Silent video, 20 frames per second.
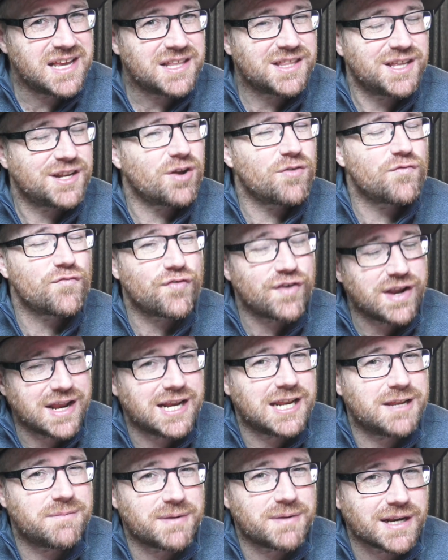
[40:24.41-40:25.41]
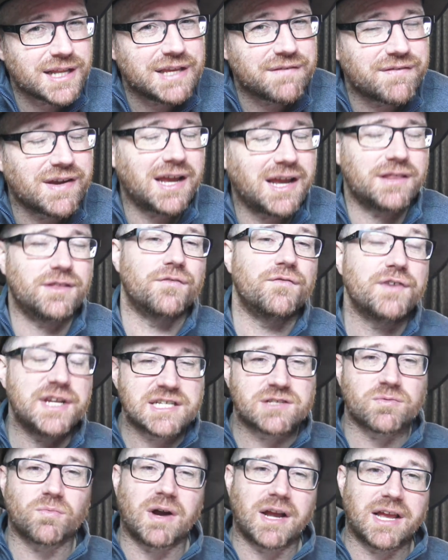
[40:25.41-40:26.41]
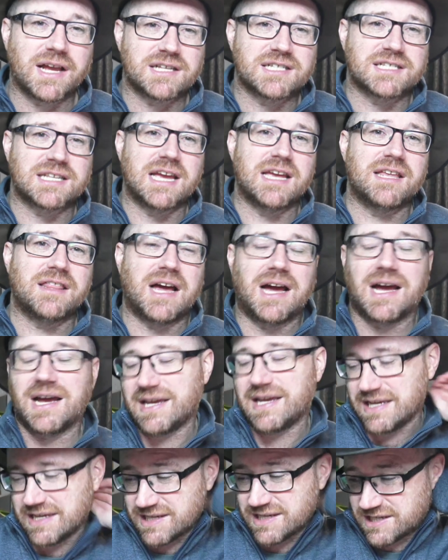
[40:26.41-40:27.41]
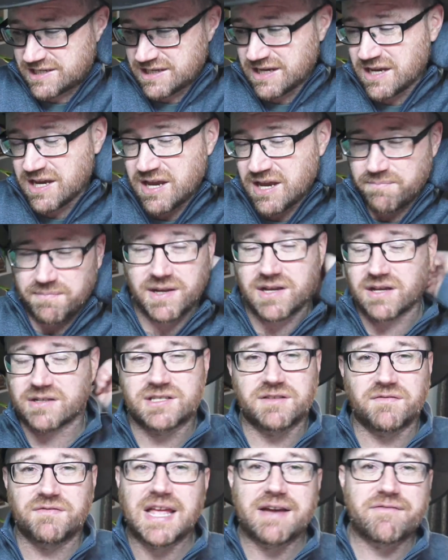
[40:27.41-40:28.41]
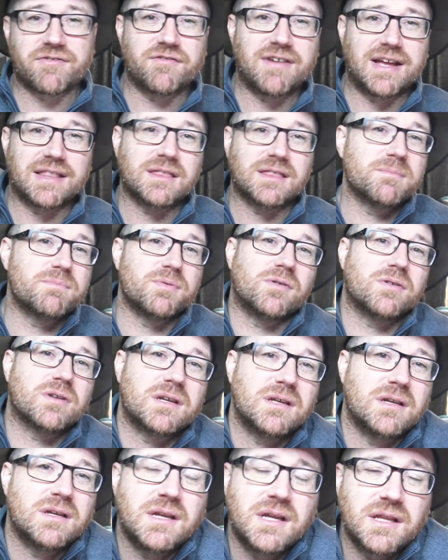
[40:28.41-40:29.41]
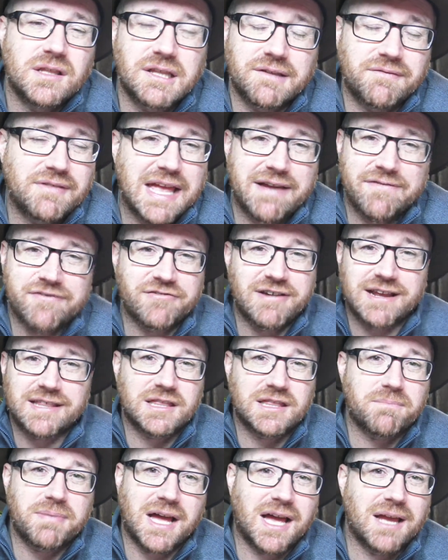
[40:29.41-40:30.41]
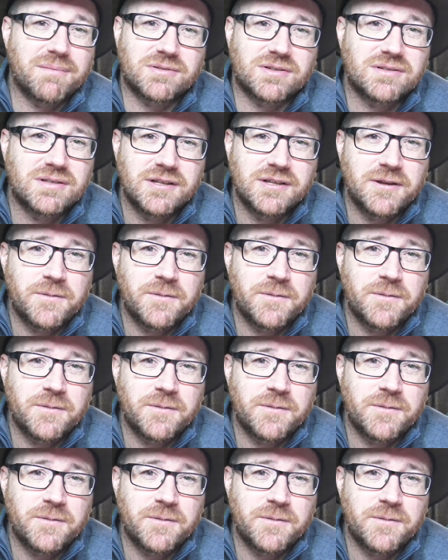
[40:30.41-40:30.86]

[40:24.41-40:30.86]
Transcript: They don't really believe it. And the reason why I say that is because they've never read the book. They've never read the Bible.